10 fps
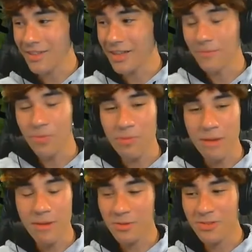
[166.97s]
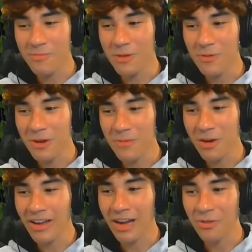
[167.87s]
like, maybe I'll do a speed run
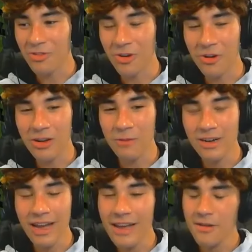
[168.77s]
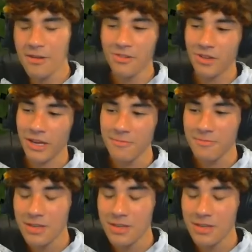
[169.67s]
where, like, I'll start it one night, okay?